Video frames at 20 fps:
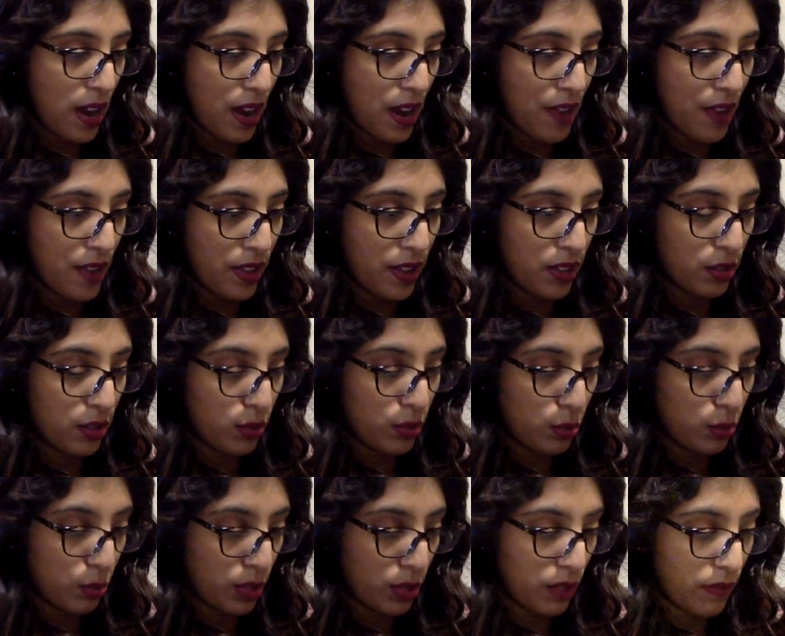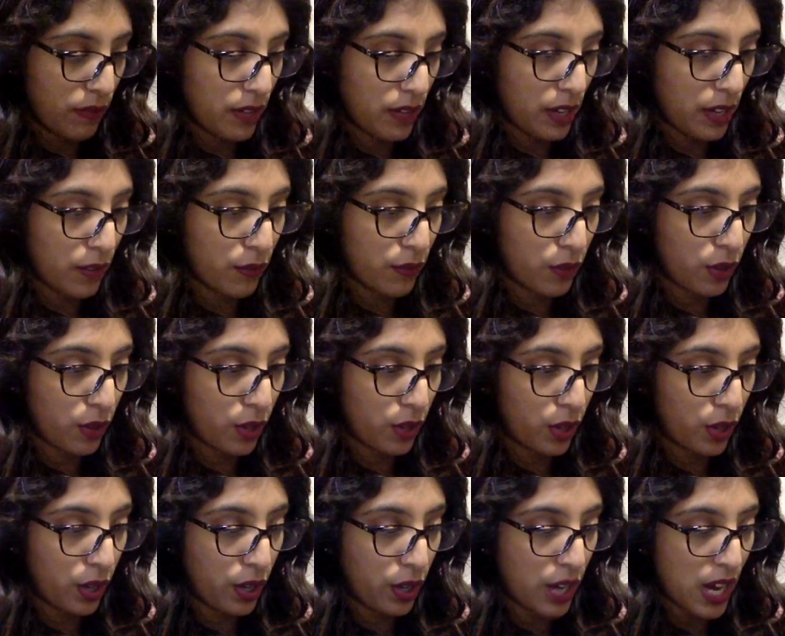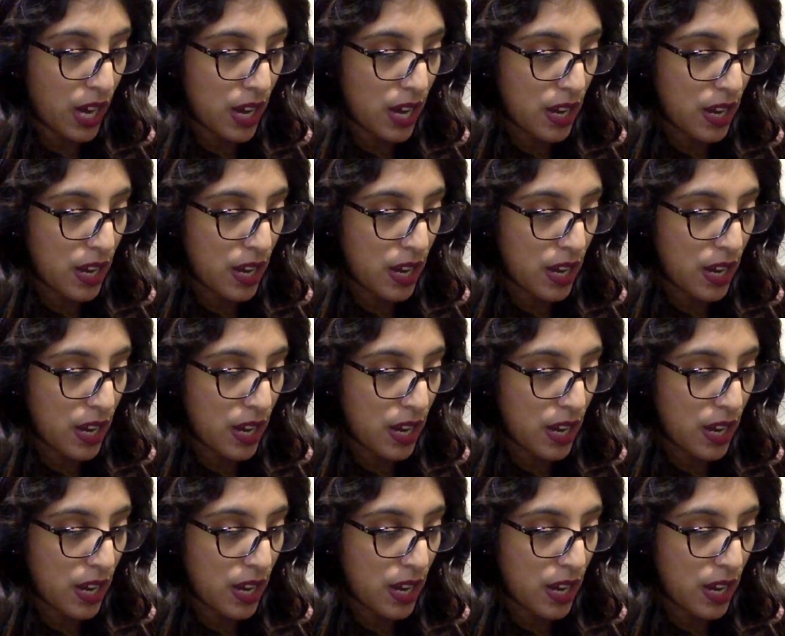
I thought this was pretty fitting for her.